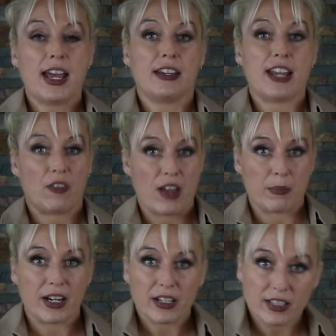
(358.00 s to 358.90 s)
Now that
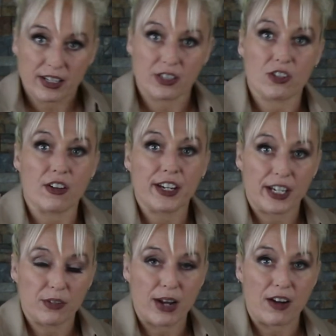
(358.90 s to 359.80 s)
money is gonna start
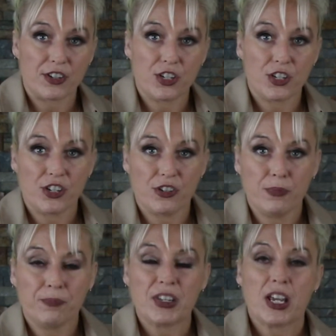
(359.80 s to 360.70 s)
getting routed to
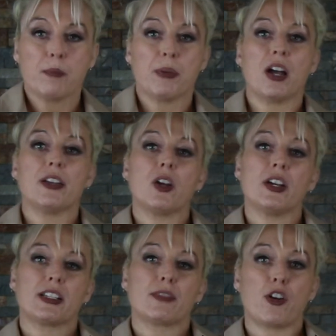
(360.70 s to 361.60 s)
you.
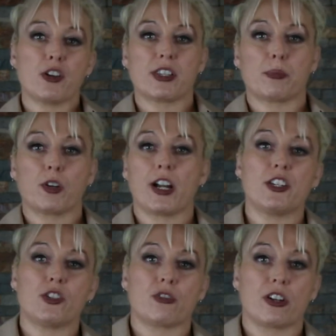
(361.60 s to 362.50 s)
But as far as the price
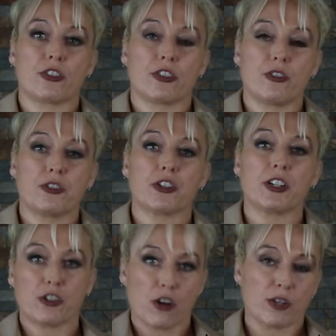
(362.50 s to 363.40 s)
structure goes, you're
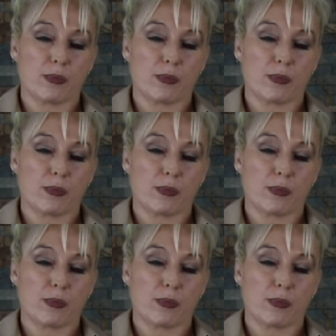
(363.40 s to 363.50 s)
going to charge